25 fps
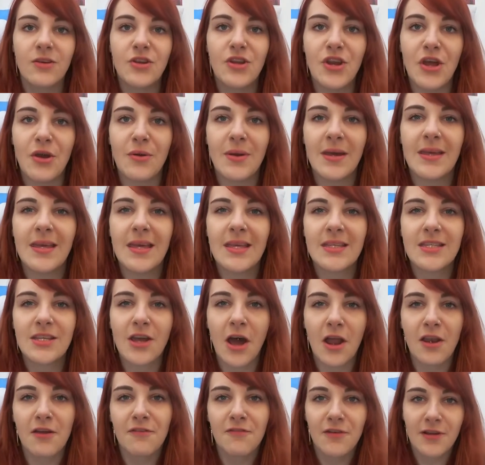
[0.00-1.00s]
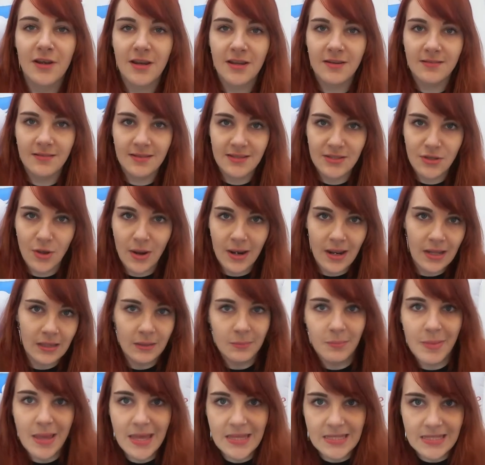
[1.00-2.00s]
you know, it's colourful and it's got
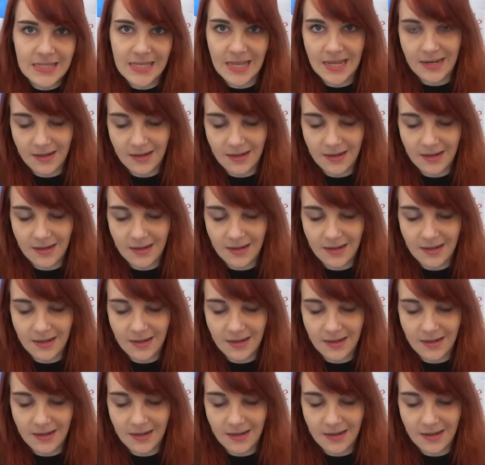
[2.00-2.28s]
little bits